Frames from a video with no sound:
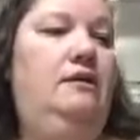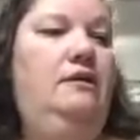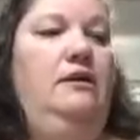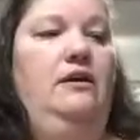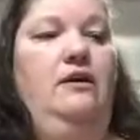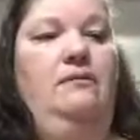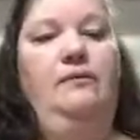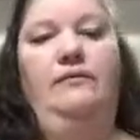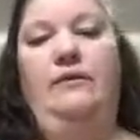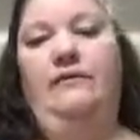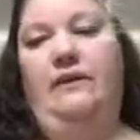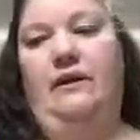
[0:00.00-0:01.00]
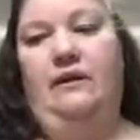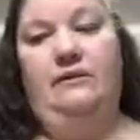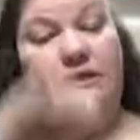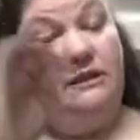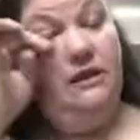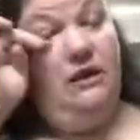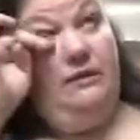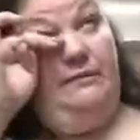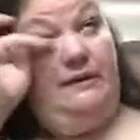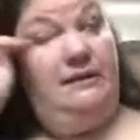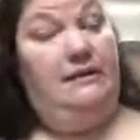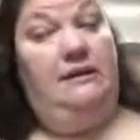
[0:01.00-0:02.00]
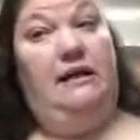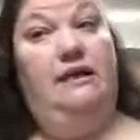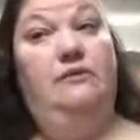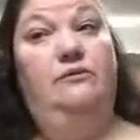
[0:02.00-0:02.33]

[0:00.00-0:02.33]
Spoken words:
here, I'll move it over there. I set the card base aside because